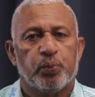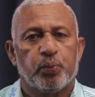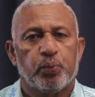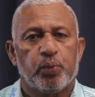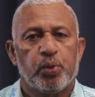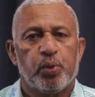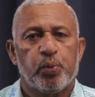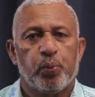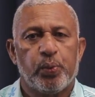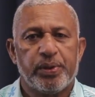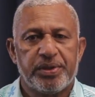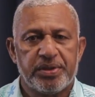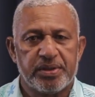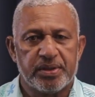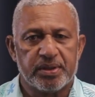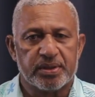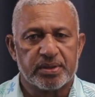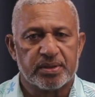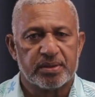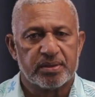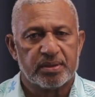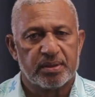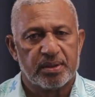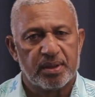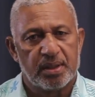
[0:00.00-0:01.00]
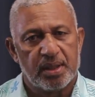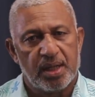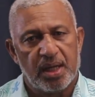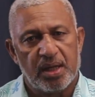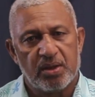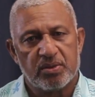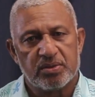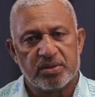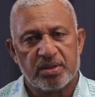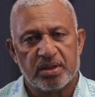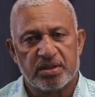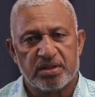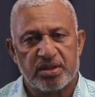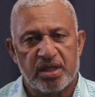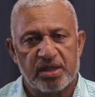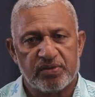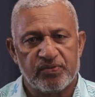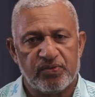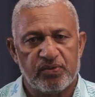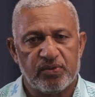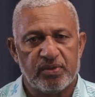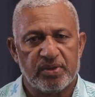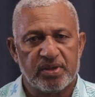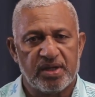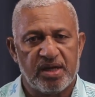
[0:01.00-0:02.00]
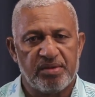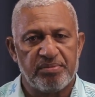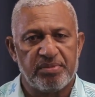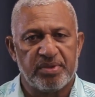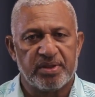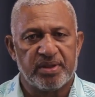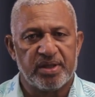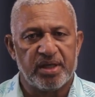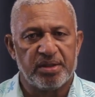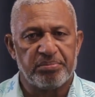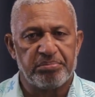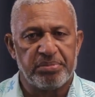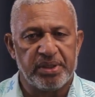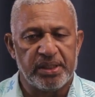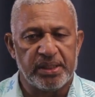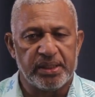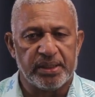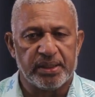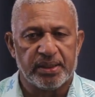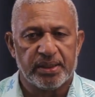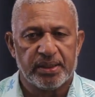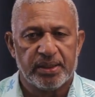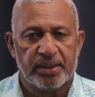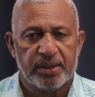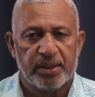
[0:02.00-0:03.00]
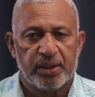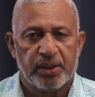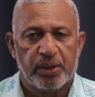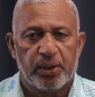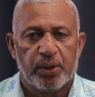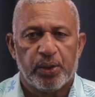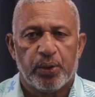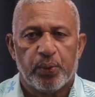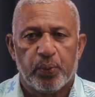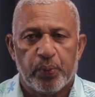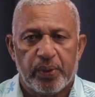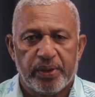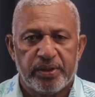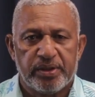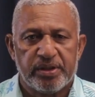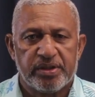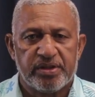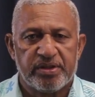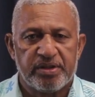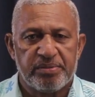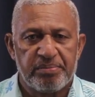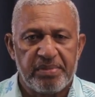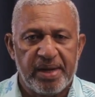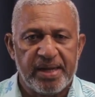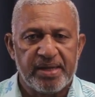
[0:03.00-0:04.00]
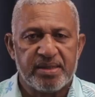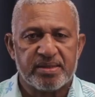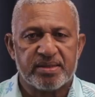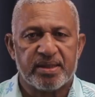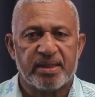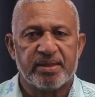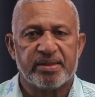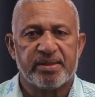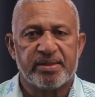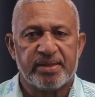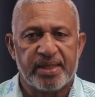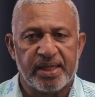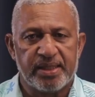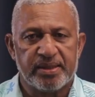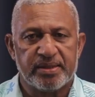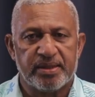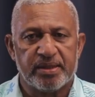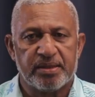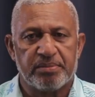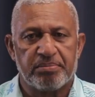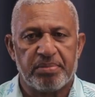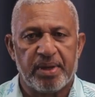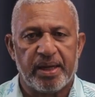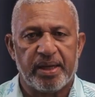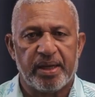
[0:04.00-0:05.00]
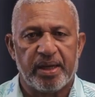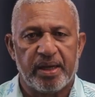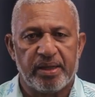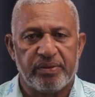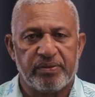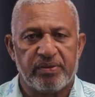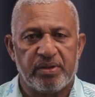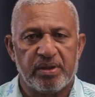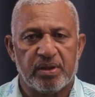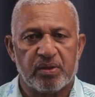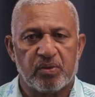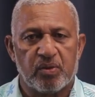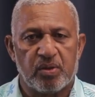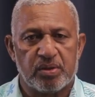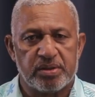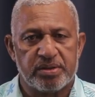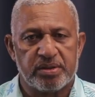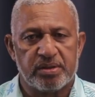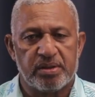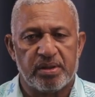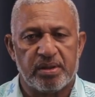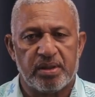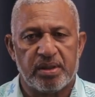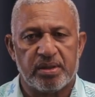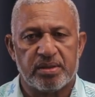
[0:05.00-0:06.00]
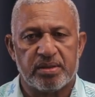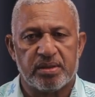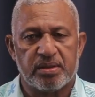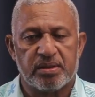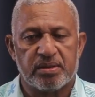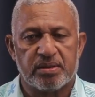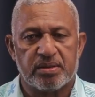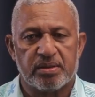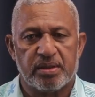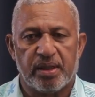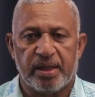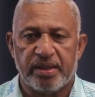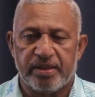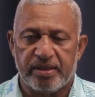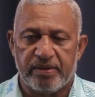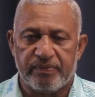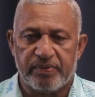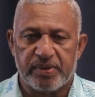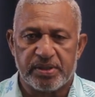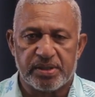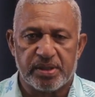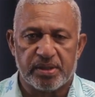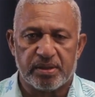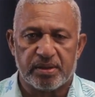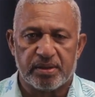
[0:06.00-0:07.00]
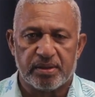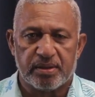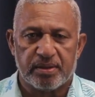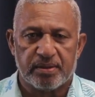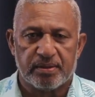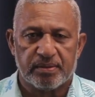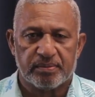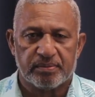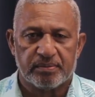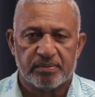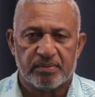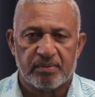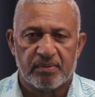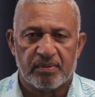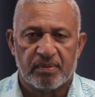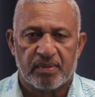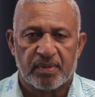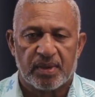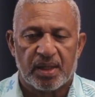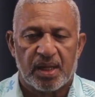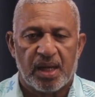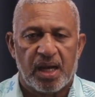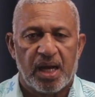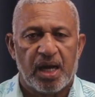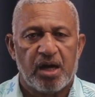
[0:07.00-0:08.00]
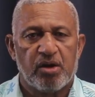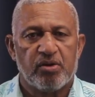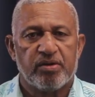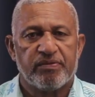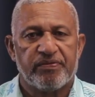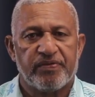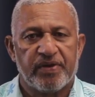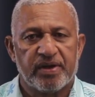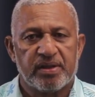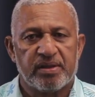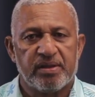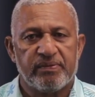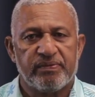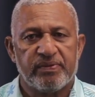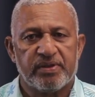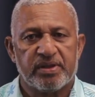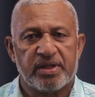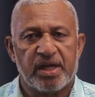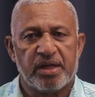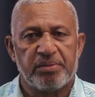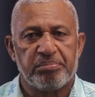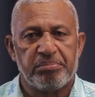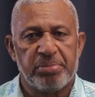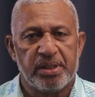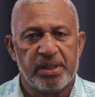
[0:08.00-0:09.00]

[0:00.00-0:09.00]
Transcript: We witnessed how successful a government can be when it remains untainted by ethnic considerations and division, how effective it can